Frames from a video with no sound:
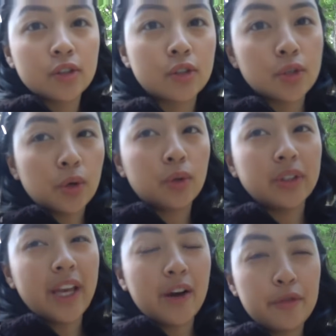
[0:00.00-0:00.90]
So
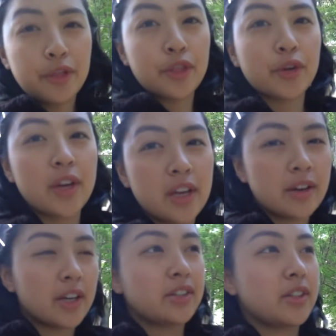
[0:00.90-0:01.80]
they have 3
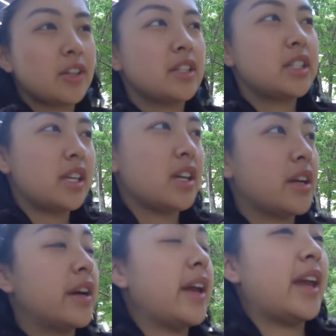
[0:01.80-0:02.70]
restaurants here,